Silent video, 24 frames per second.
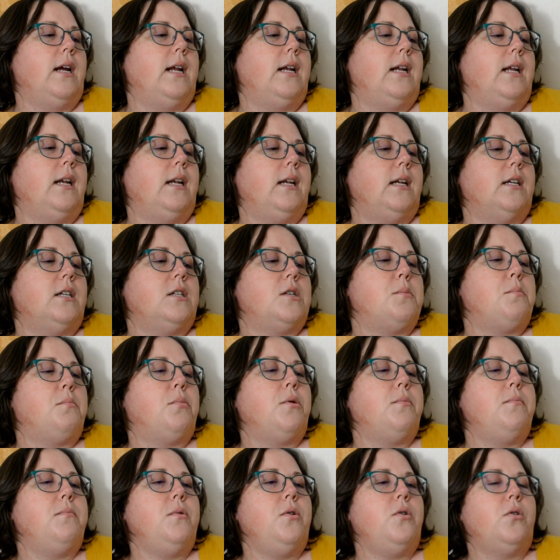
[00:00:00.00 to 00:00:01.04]
and it is
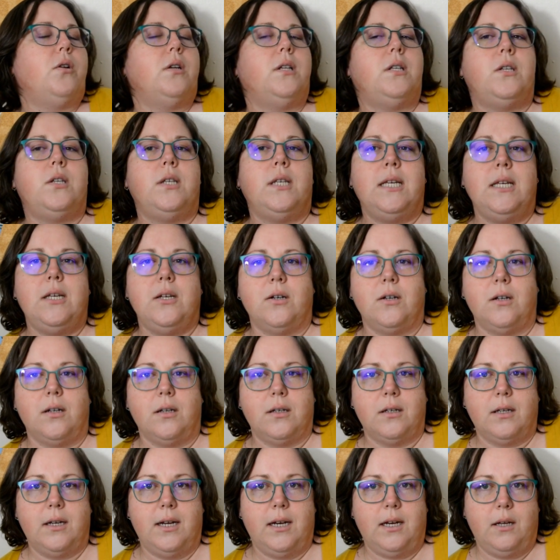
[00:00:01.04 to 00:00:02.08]
Bermuda Teal,
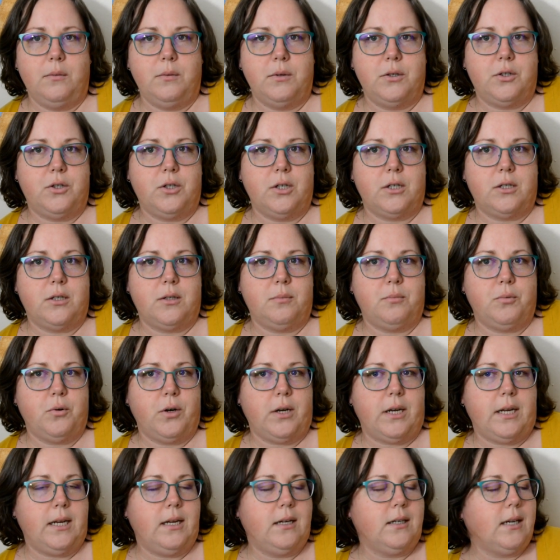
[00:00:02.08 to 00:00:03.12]
and it was just
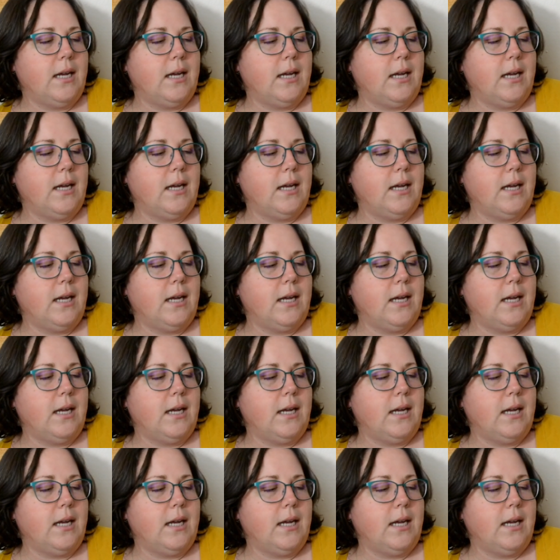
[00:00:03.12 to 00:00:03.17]
pretty.